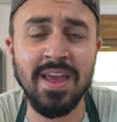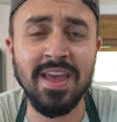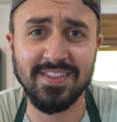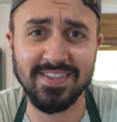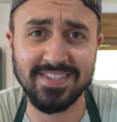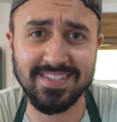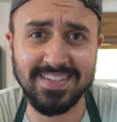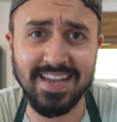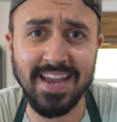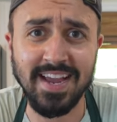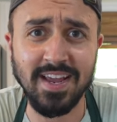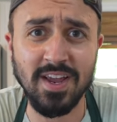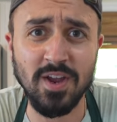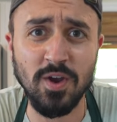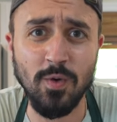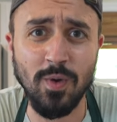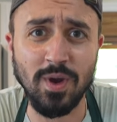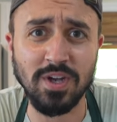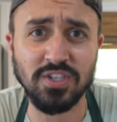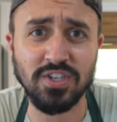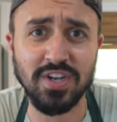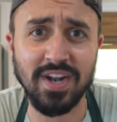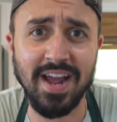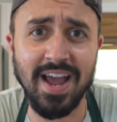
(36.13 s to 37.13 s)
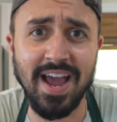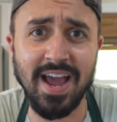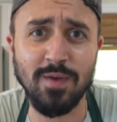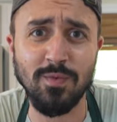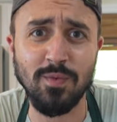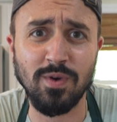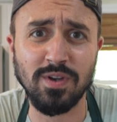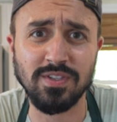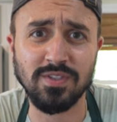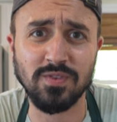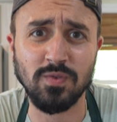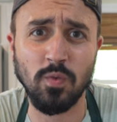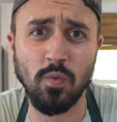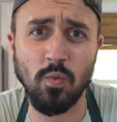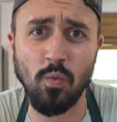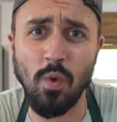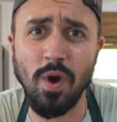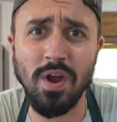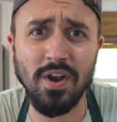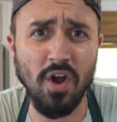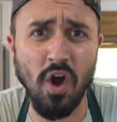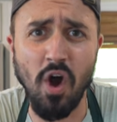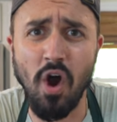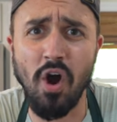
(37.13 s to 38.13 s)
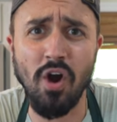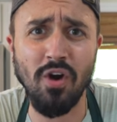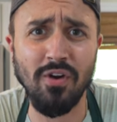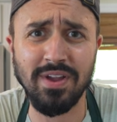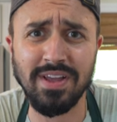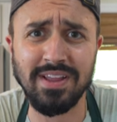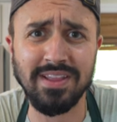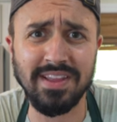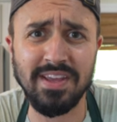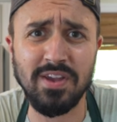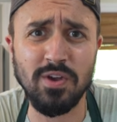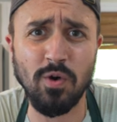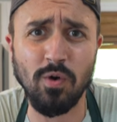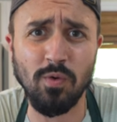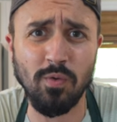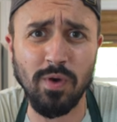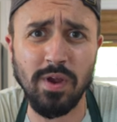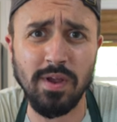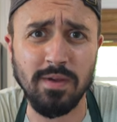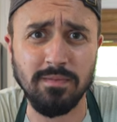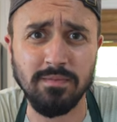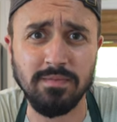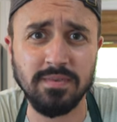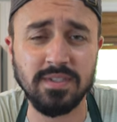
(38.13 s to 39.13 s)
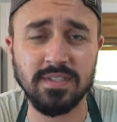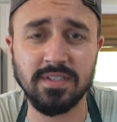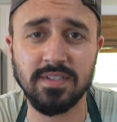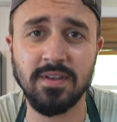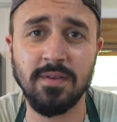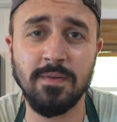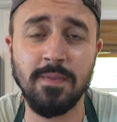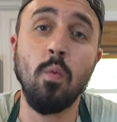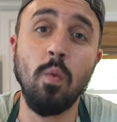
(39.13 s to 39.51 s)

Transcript: The second question I had was, what are illegal ribs?